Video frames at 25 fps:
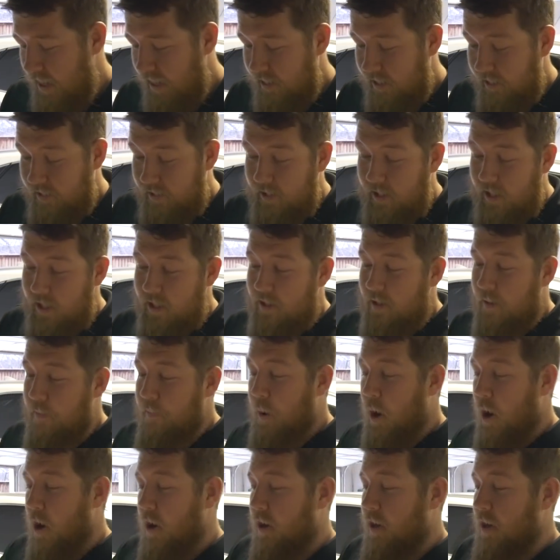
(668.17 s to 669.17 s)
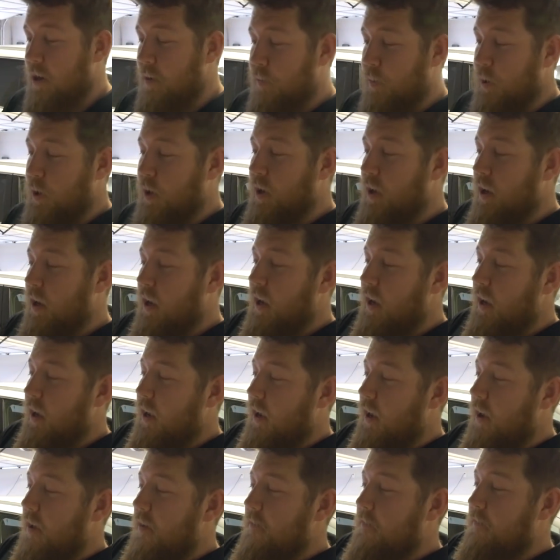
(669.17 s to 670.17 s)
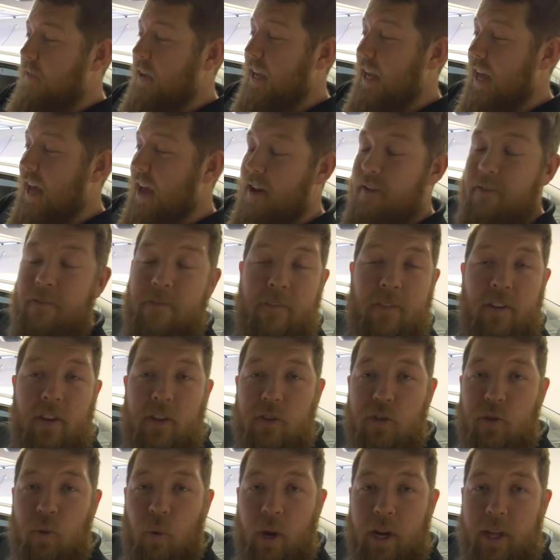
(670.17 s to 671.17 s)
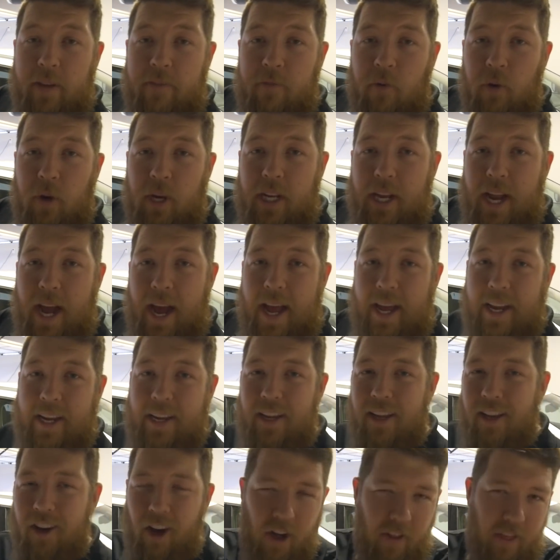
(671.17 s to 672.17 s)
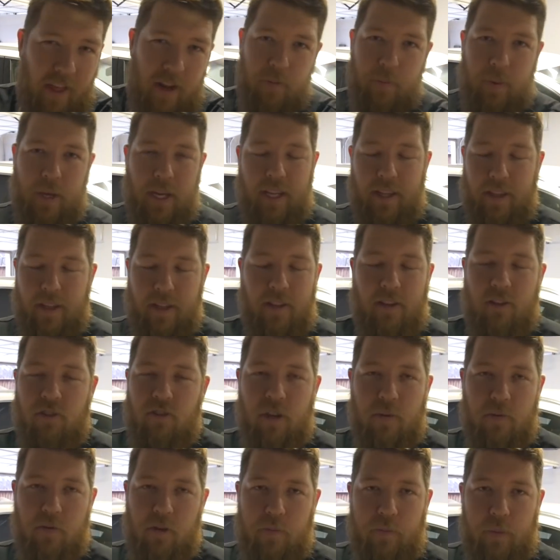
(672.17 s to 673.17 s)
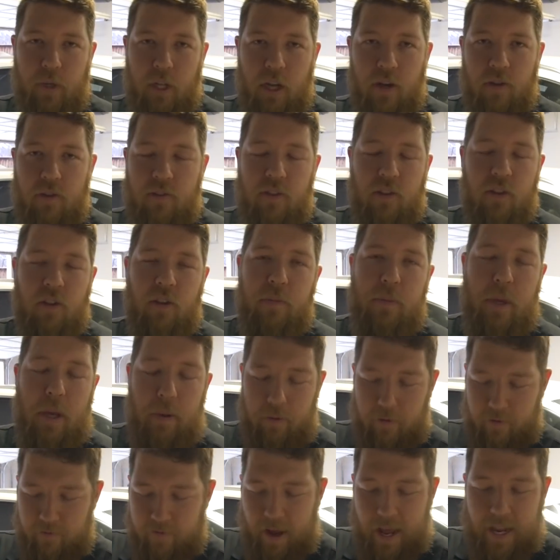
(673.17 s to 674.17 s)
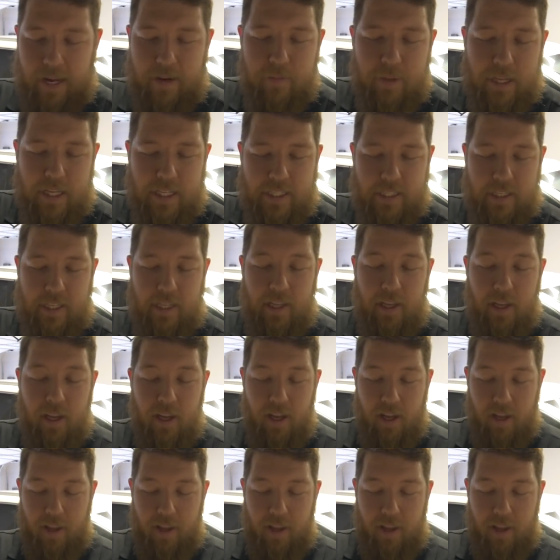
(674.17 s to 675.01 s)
This is part number VF2049. All that'll be in the description below, so you'll be able to find them easily.